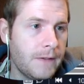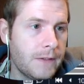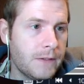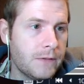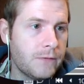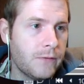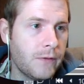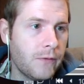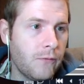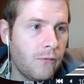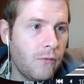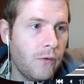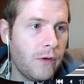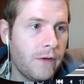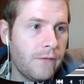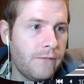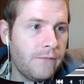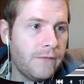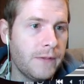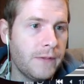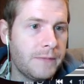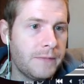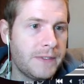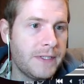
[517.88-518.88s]
Do I want to
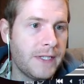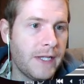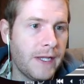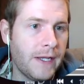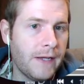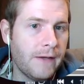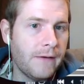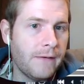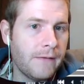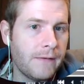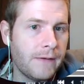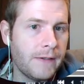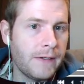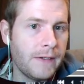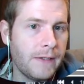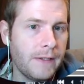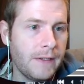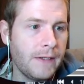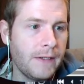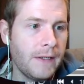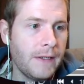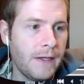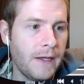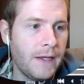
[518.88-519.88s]
flip down?
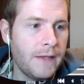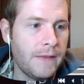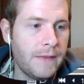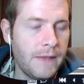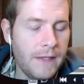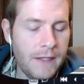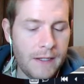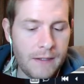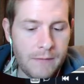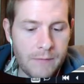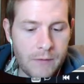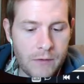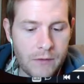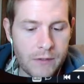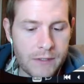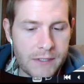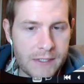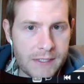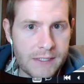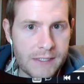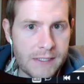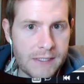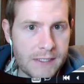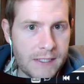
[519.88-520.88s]
I think I'm going to
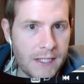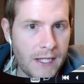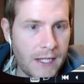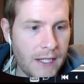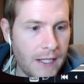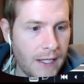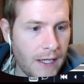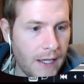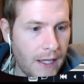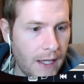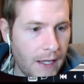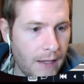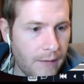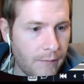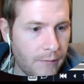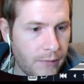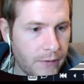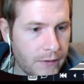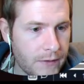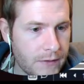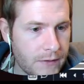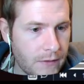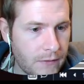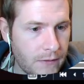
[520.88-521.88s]
stay up.
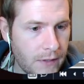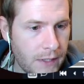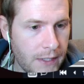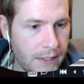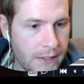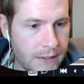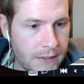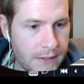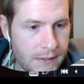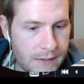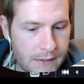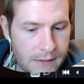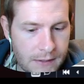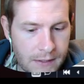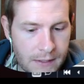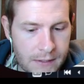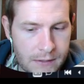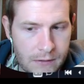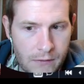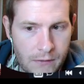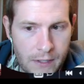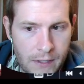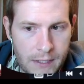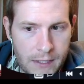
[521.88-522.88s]
So let's
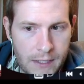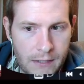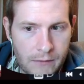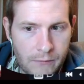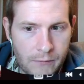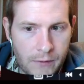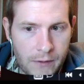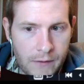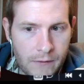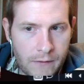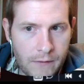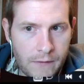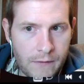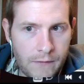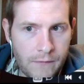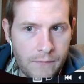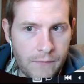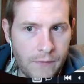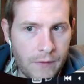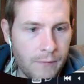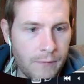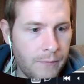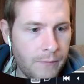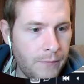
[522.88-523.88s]
go ahead and get rid
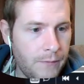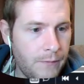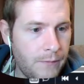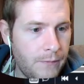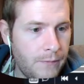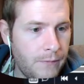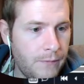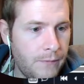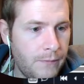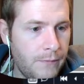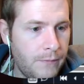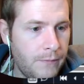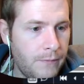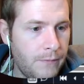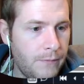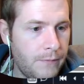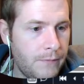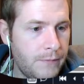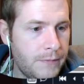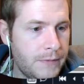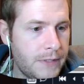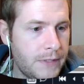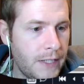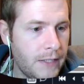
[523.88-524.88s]
of
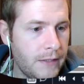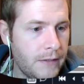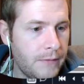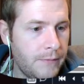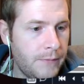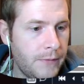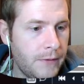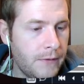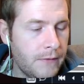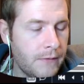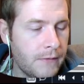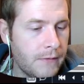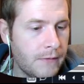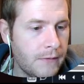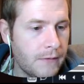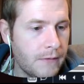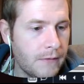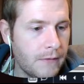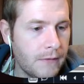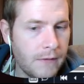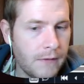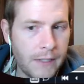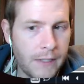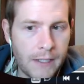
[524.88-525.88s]
Daily
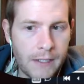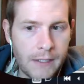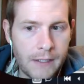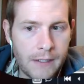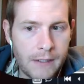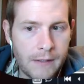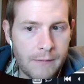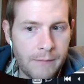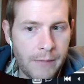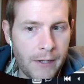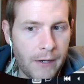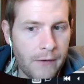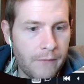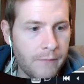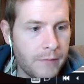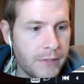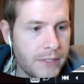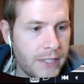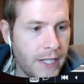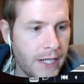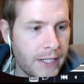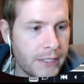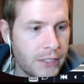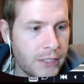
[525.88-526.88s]
Bugle and Power
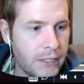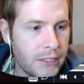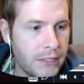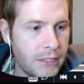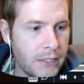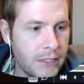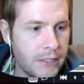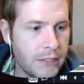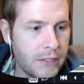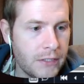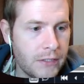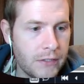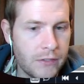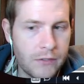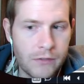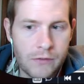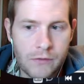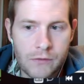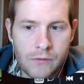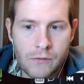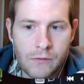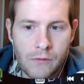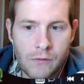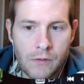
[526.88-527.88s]
Protection to
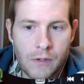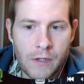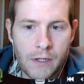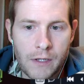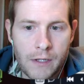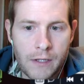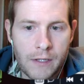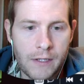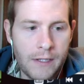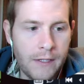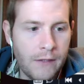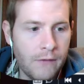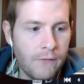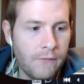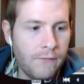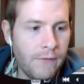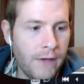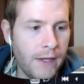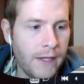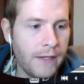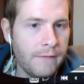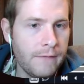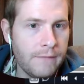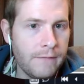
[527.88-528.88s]
do heal
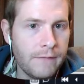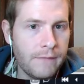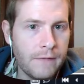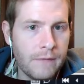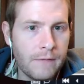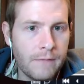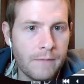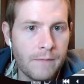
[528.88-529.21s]
5.